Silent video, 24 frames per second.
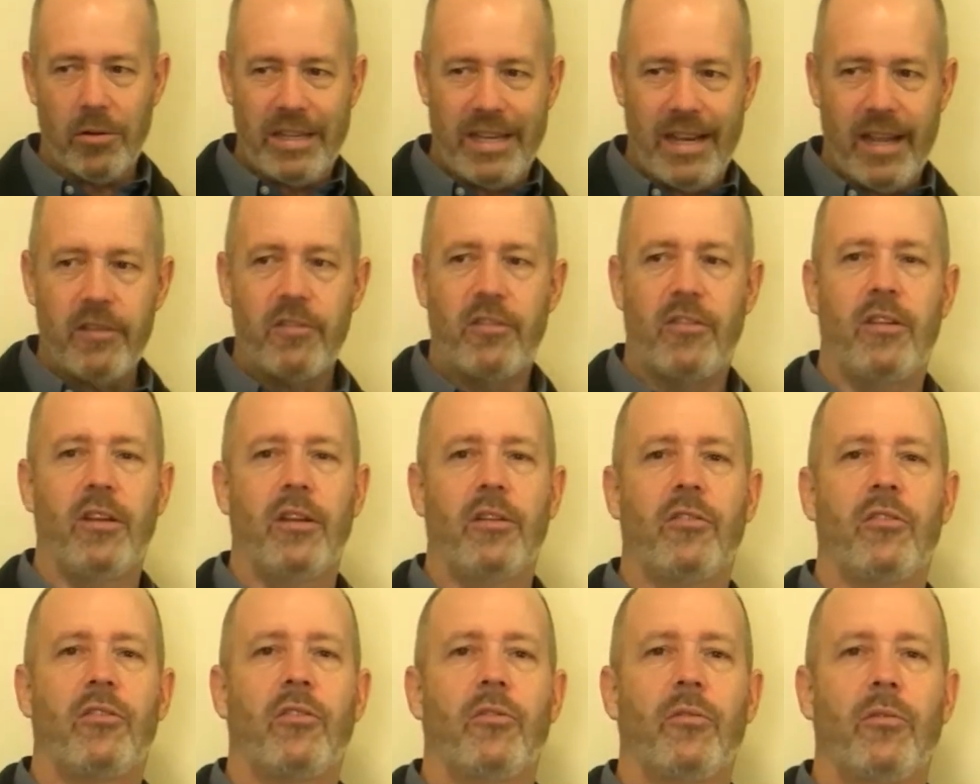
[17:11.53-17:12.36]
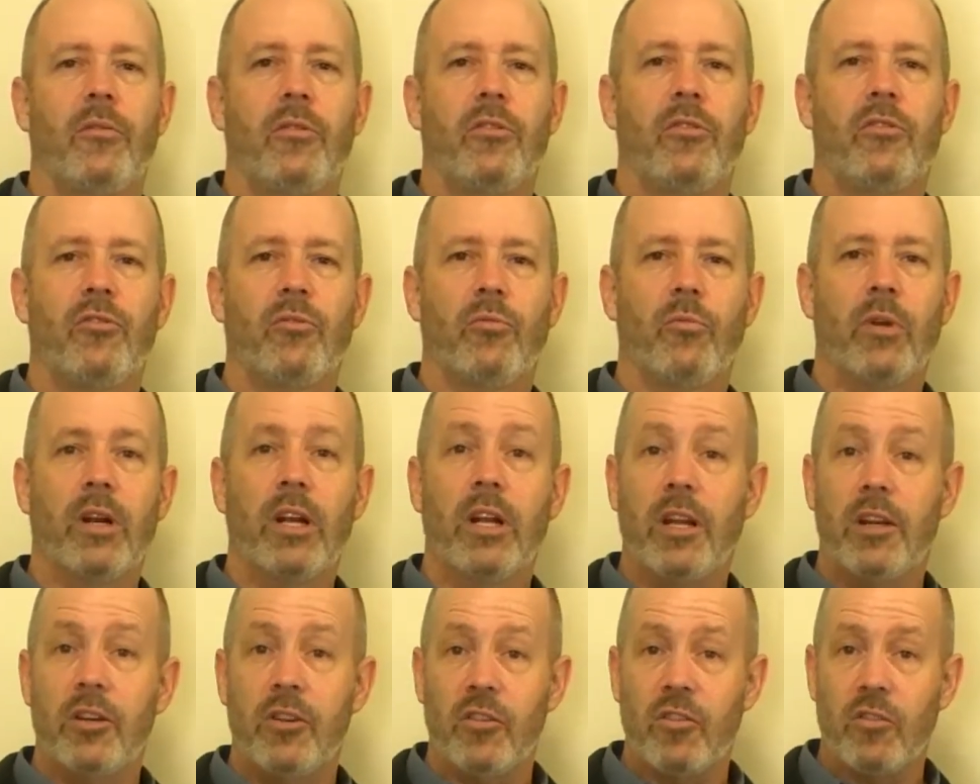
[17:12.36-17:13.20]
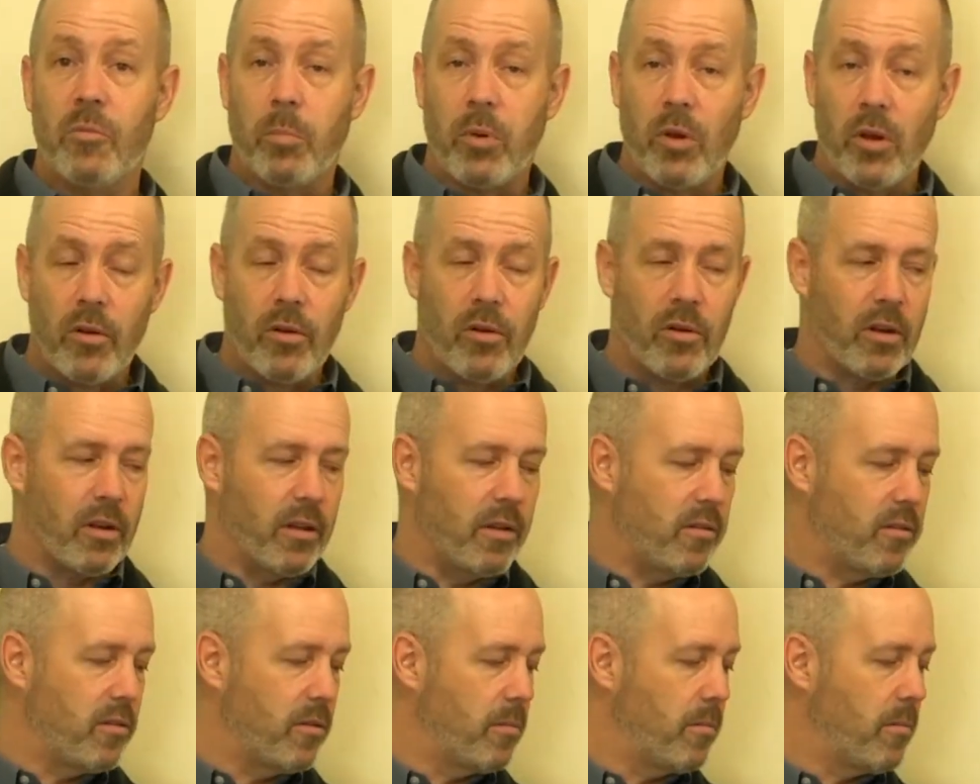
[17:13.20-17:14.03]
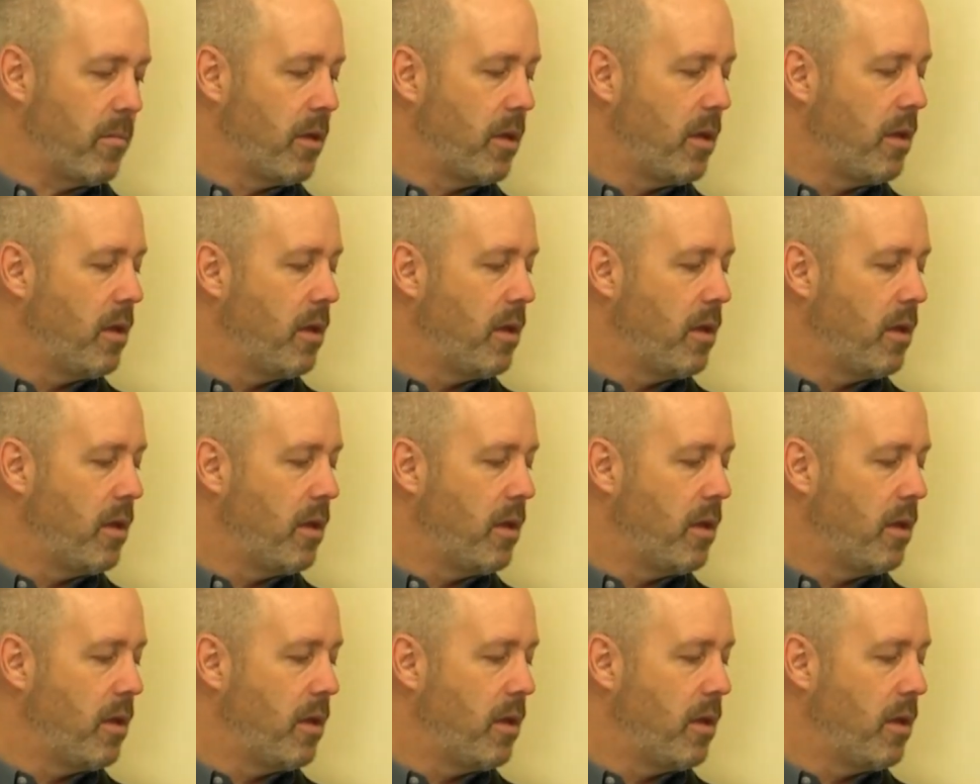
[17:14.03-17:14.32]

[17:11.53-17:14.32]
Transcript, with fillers: distance to, to religious pluralism